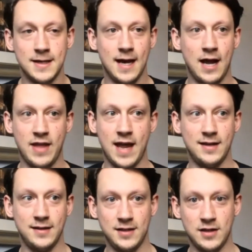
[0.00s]
And
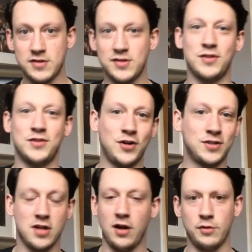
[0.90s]
then, there's other
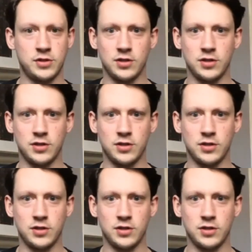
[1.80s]
doctors. Oh, it